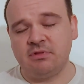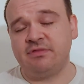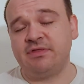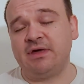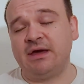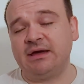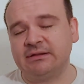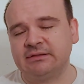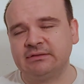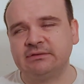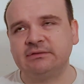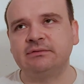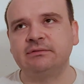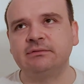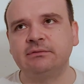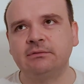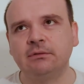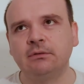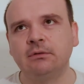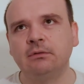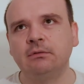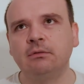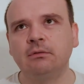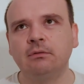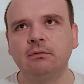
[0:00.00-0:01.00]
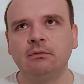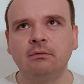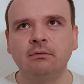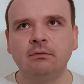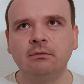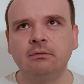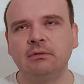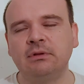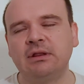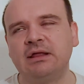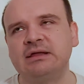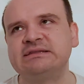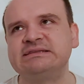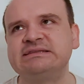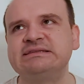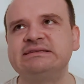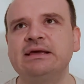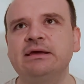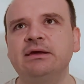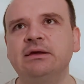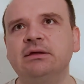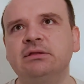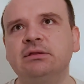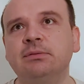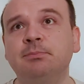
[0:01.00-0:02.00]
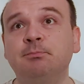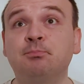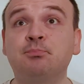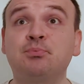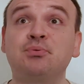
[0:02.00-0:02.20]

that, let's say,